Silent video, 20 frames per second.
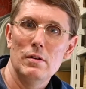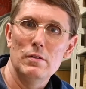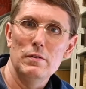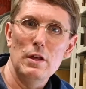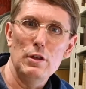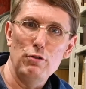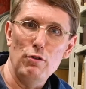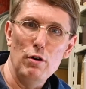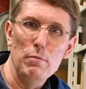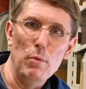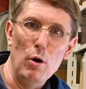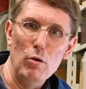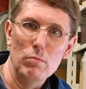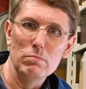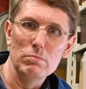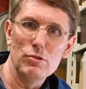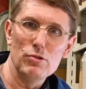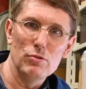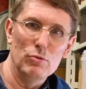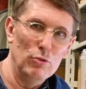they throw
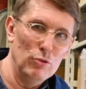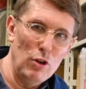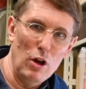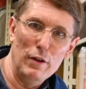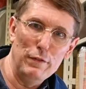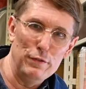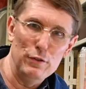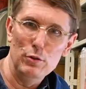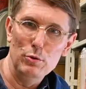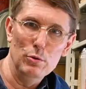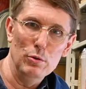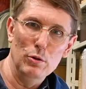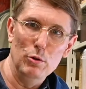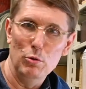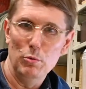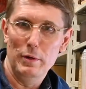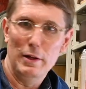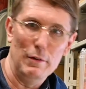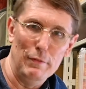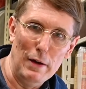bombs or knife you
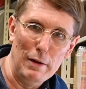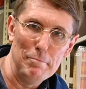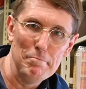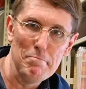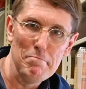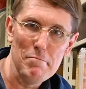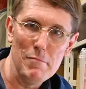or whatever.